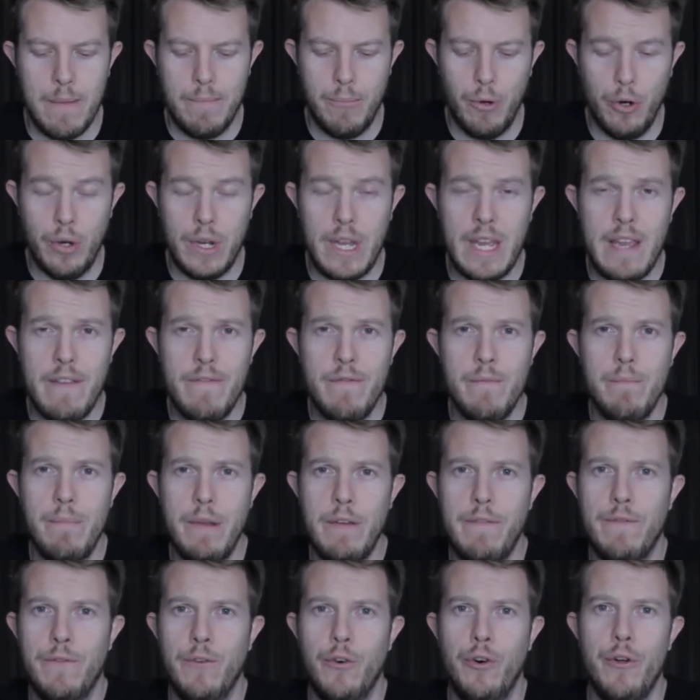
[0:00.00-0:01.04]
But even
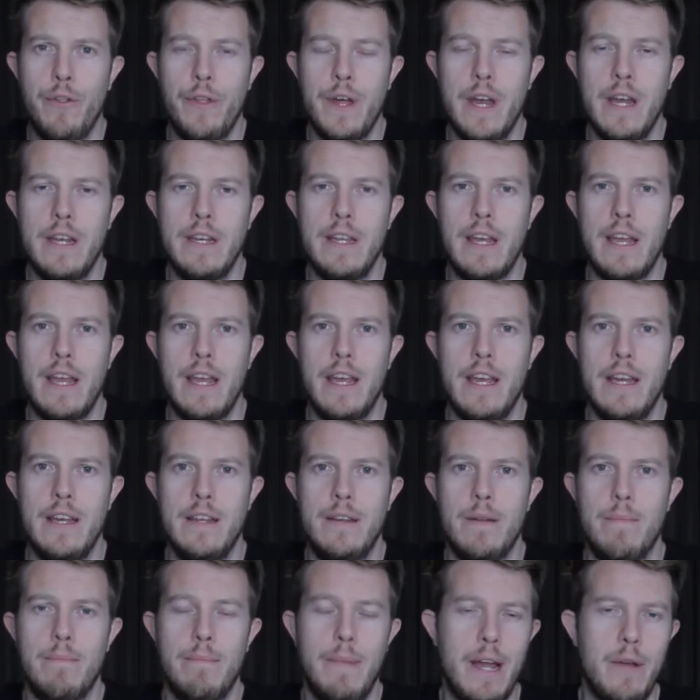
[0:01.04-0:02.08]
before then,
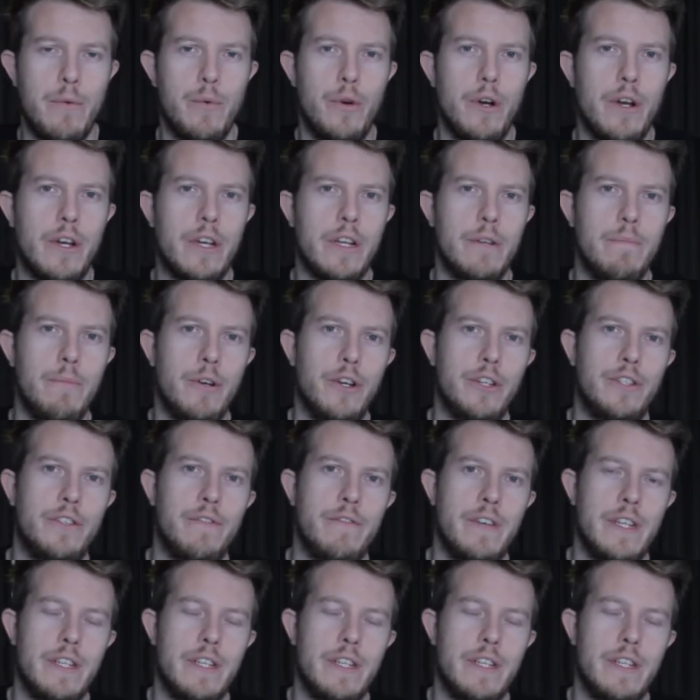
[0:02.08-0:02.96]
in my work at Immersive